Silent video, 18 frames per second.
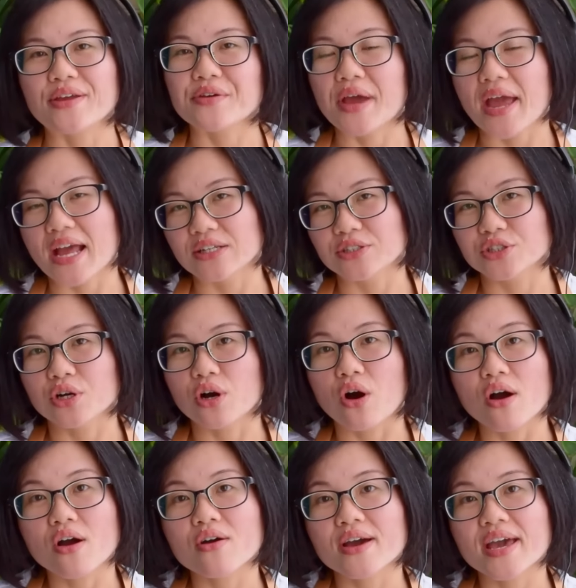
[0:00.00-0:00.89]
you add your
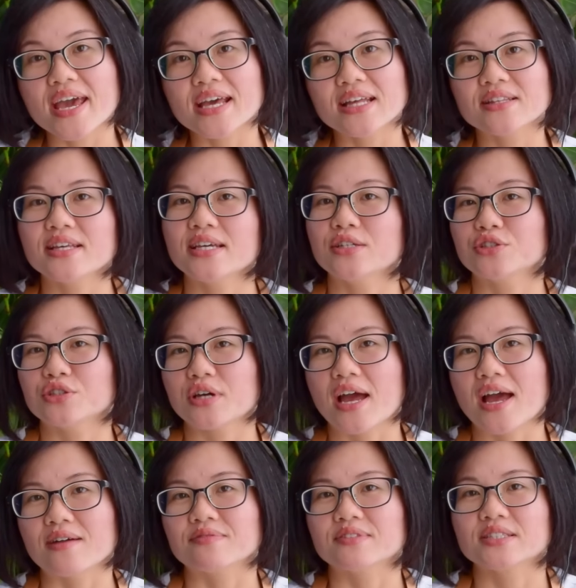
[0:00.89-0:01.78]
oil in, it should
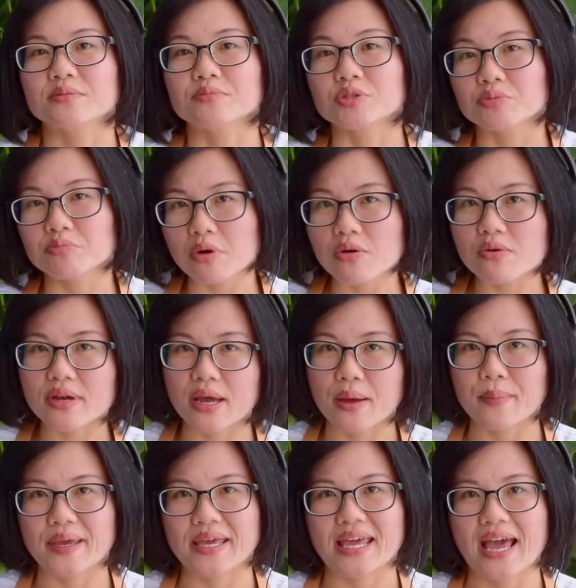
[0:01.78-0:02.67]
have some smoke
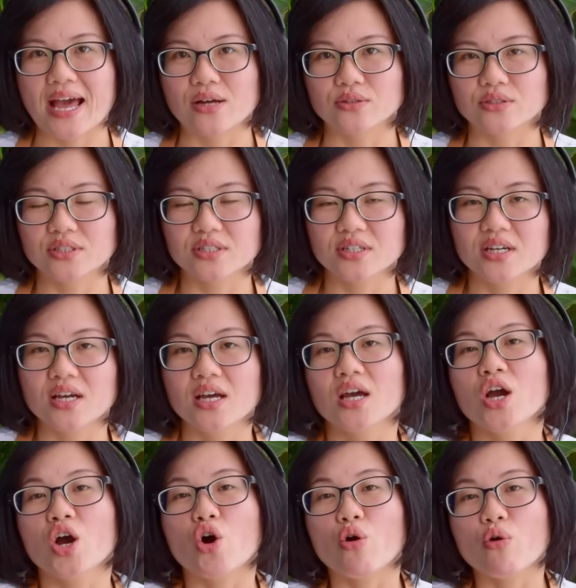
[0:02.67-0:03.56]
coming out.
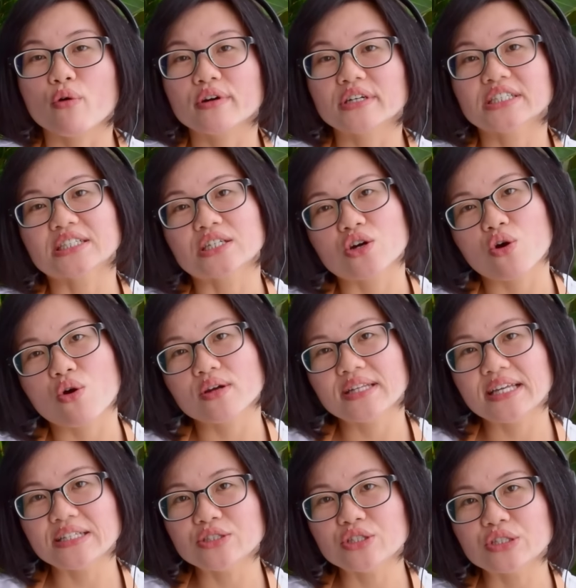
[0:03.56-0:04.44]
Or
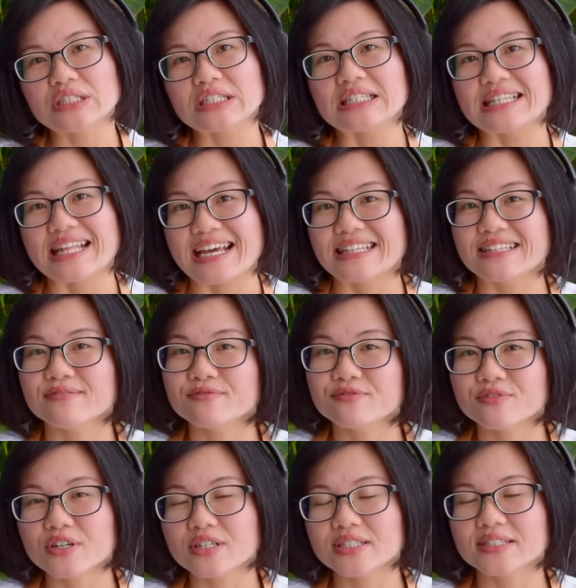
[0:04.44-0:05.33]
according to the
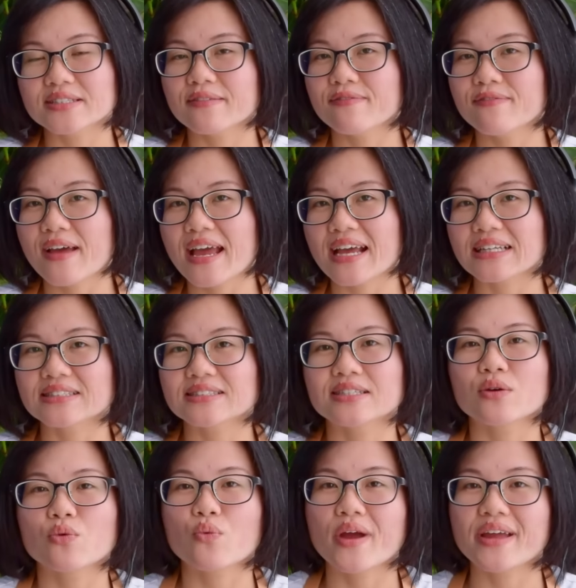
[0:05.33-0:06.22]
Leidenfrost
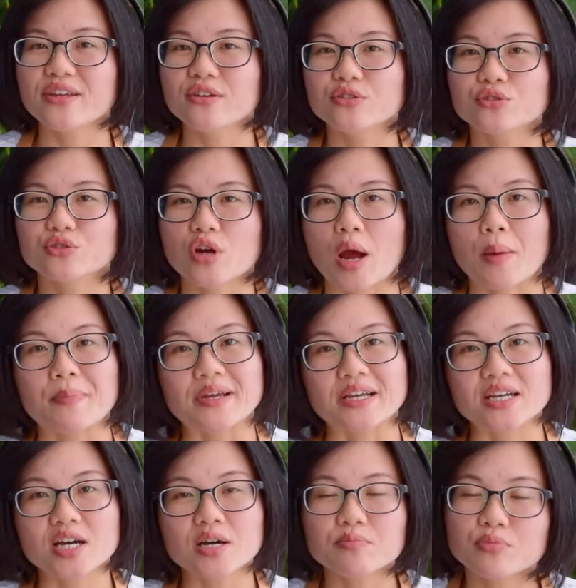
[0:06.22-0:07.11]
effect, when you drop a
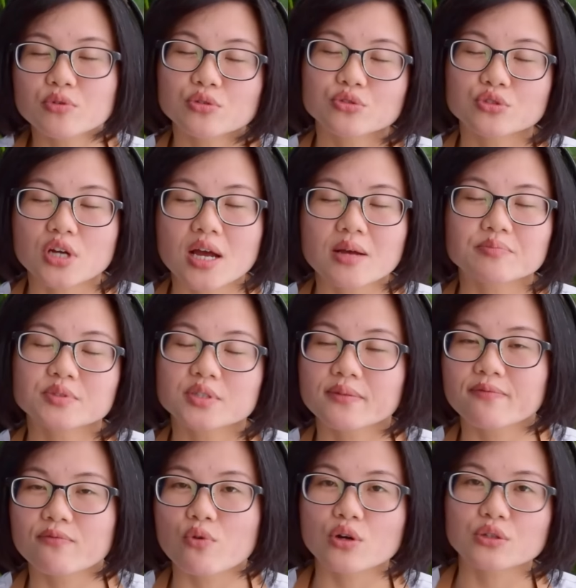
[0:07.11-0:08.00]
couple drops
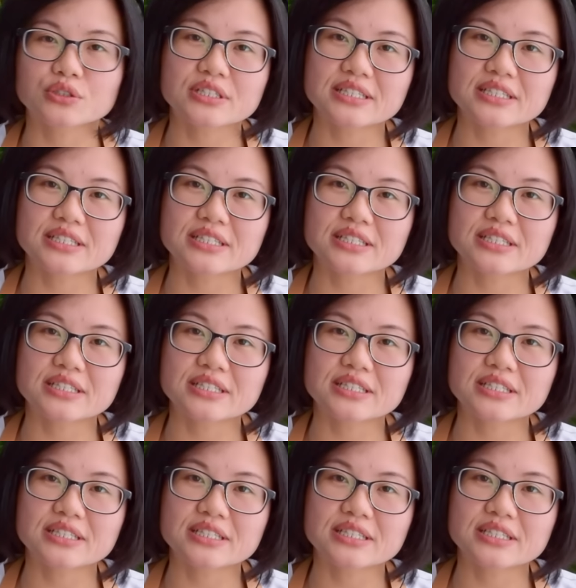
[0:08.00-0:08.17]
of water